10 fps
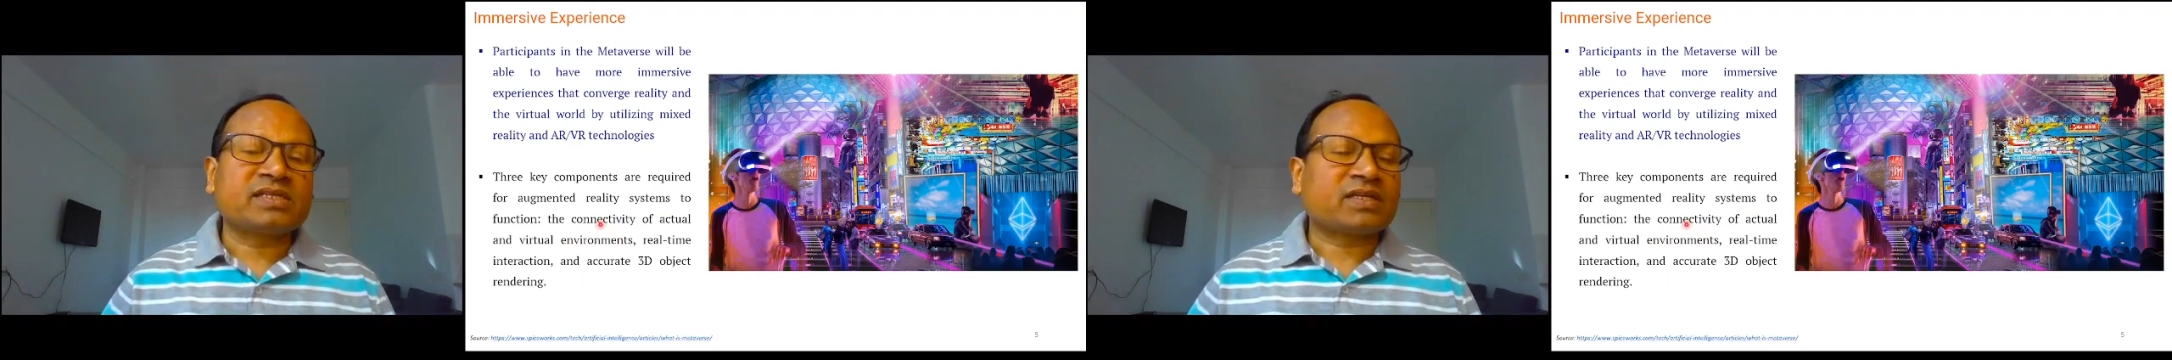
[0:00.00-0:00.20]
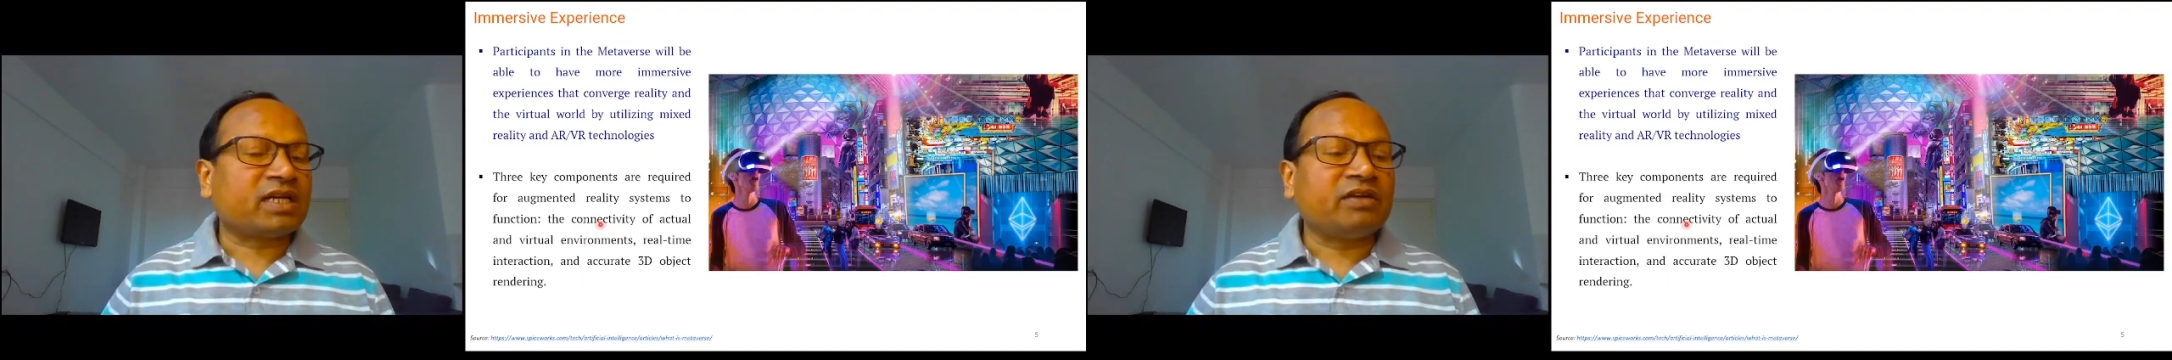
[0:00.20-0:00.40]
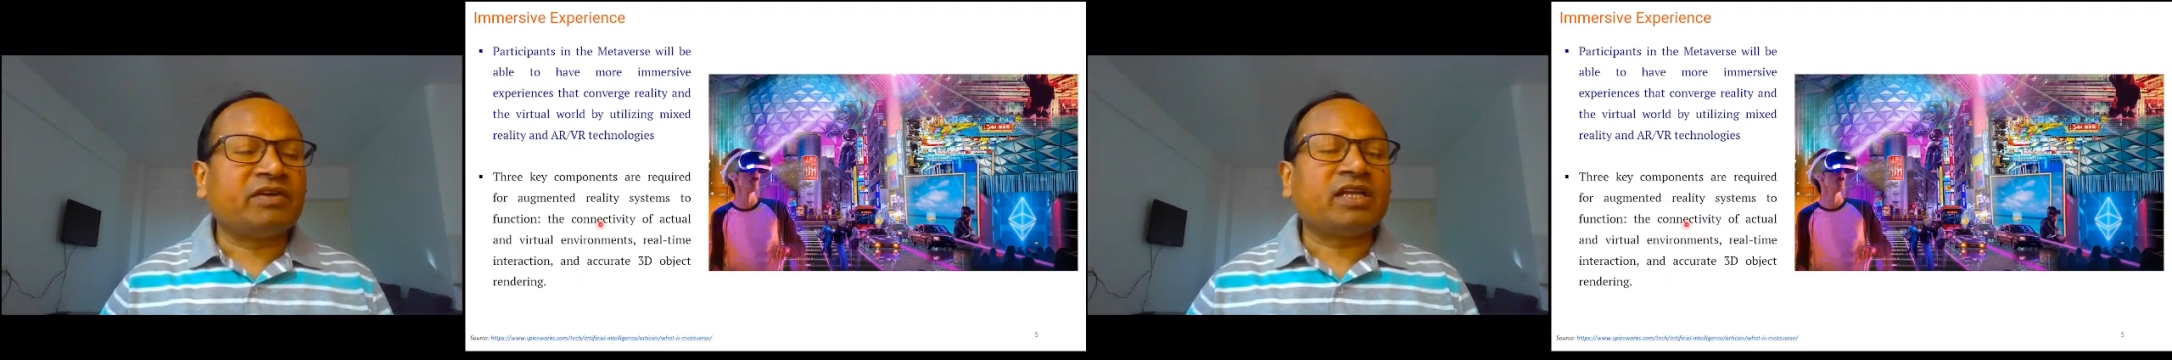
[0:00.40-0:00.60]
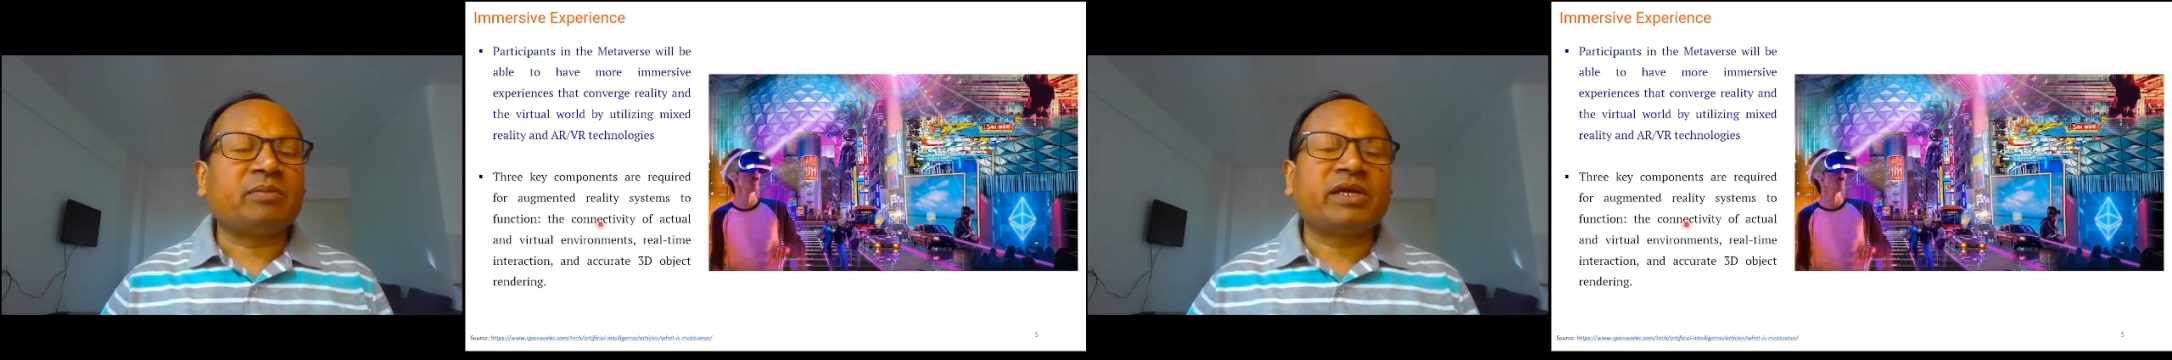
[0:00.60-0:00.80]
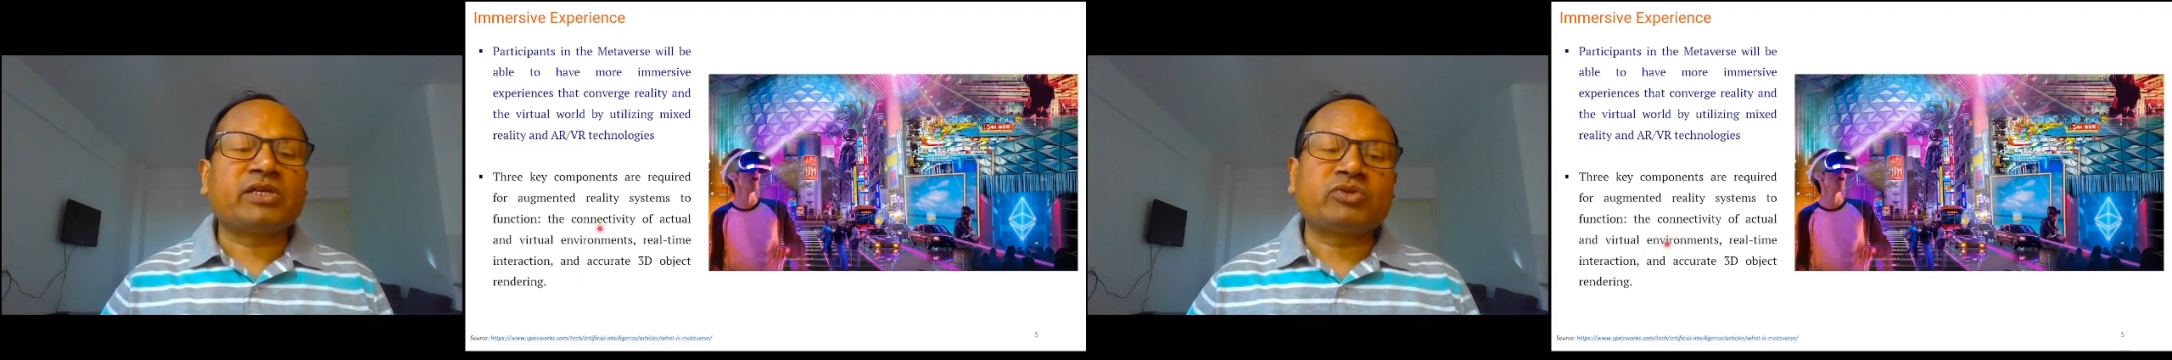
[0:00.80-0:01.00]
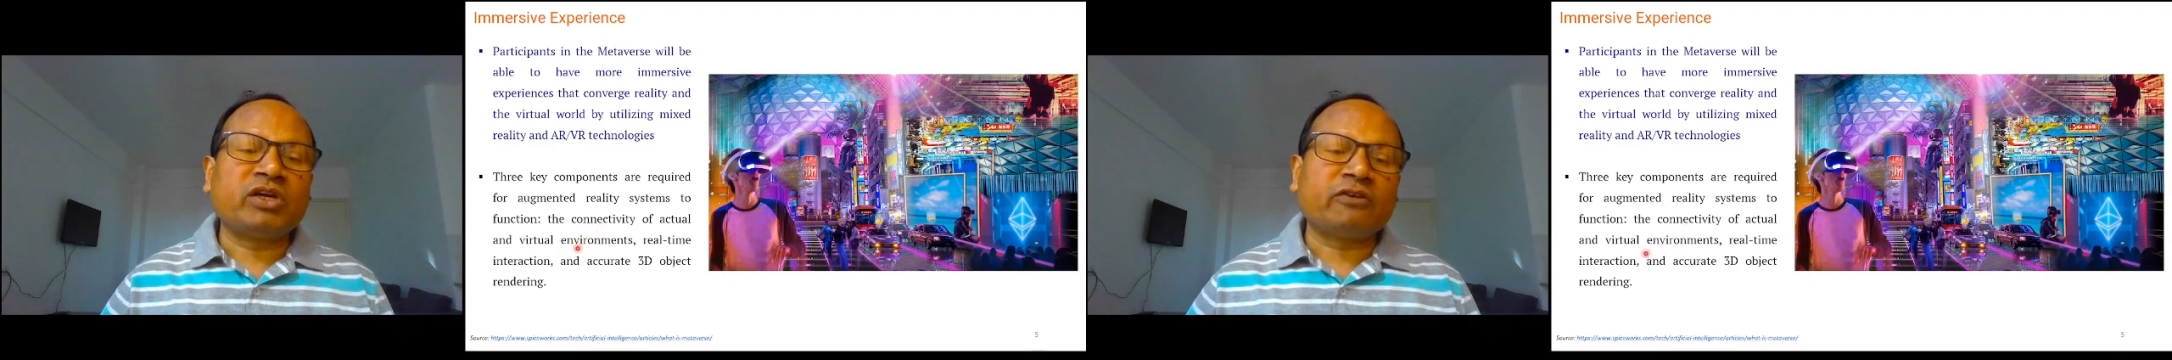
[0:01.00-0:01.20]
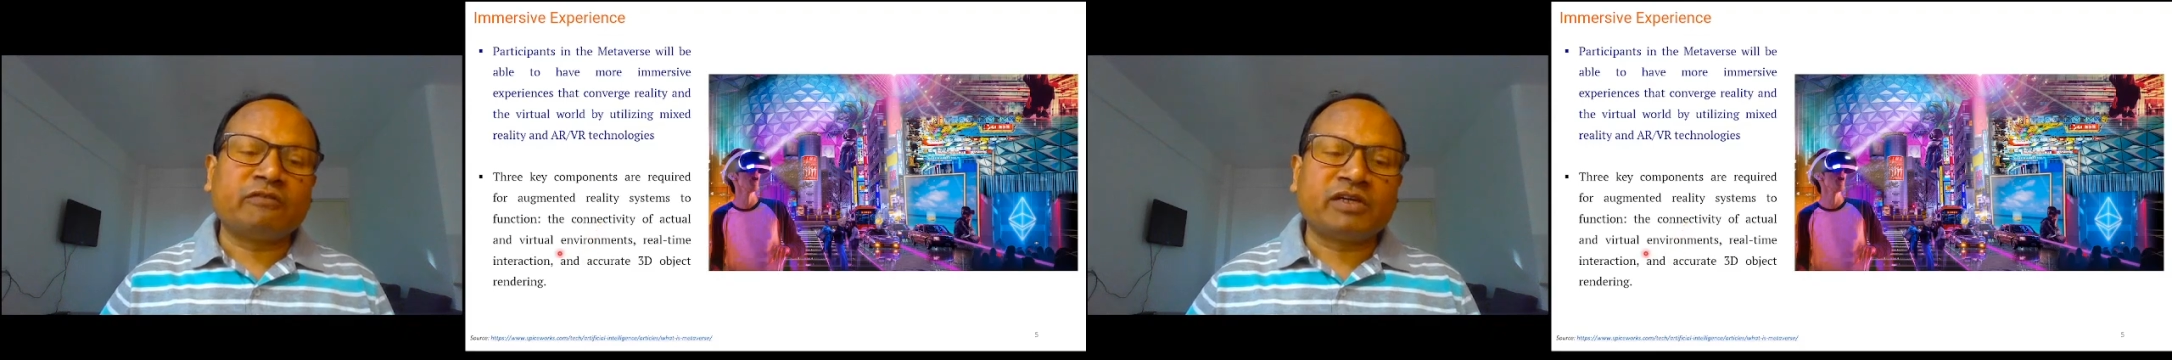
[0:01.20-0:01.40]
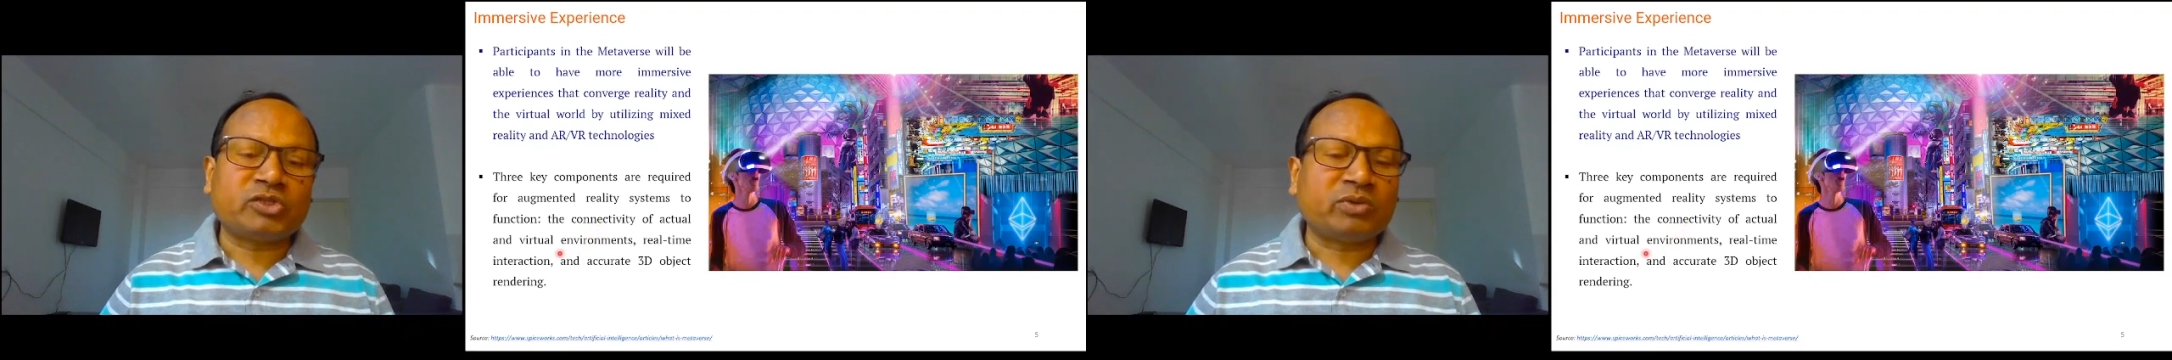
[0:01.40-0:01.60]
connectivity of actual to
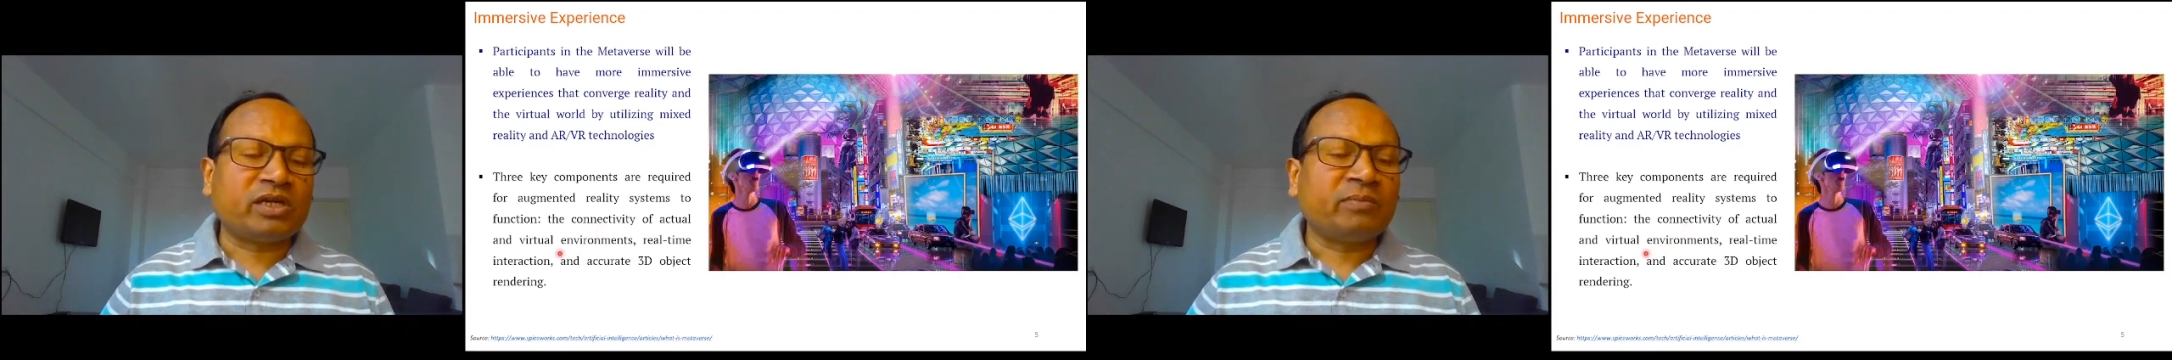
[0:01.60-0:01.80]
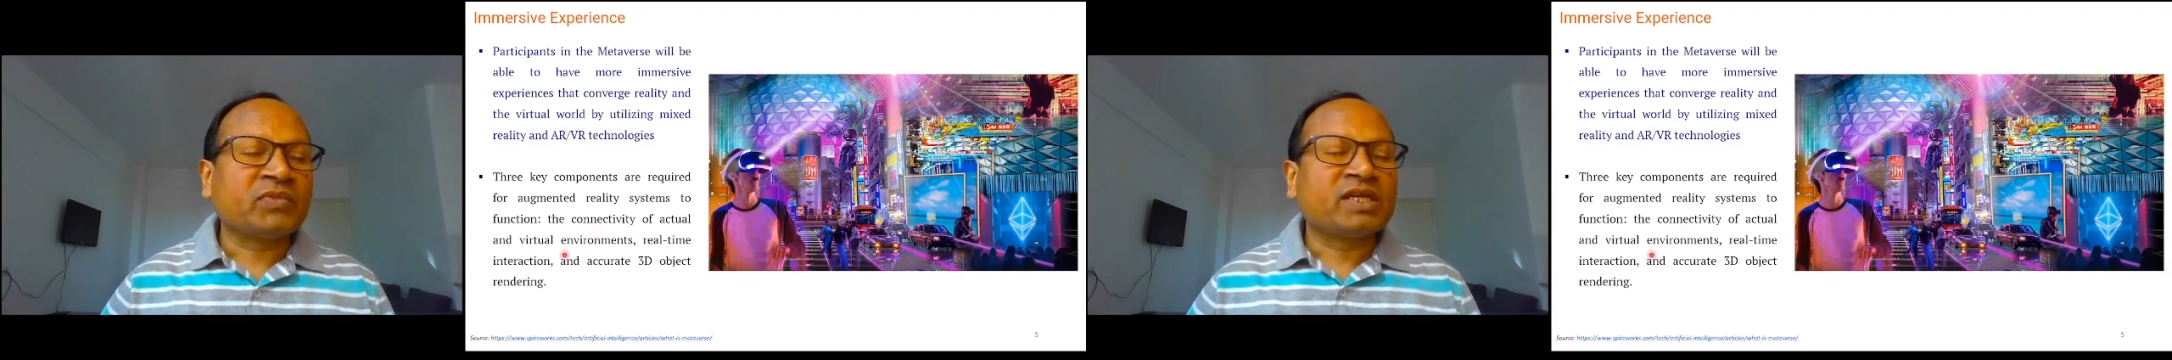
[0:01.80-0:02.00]
virtual.